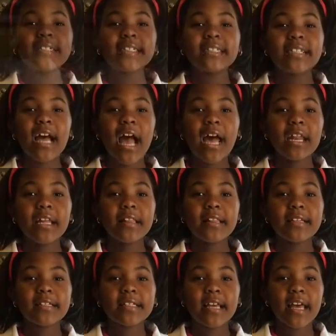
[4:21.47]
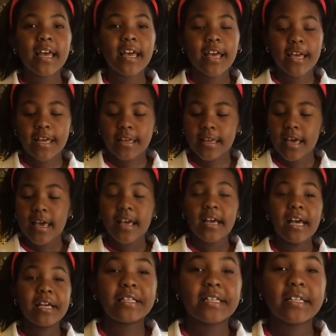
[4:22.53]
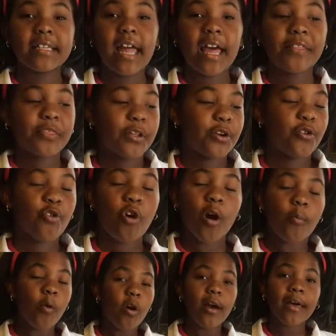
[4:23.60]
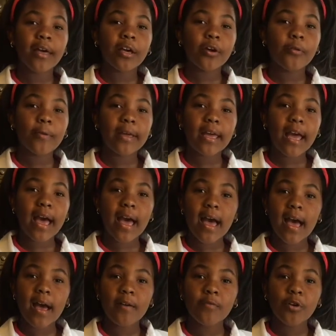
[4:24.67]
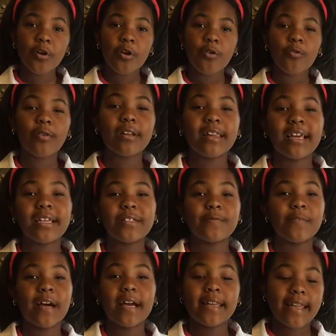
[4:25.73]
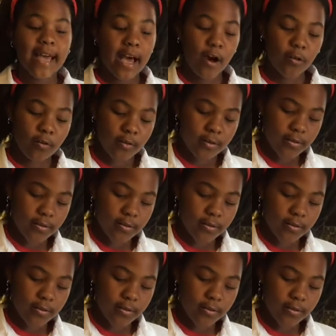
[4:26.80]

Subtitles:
inside of this egg? Is it like the normal egg we have? Well, let's find out.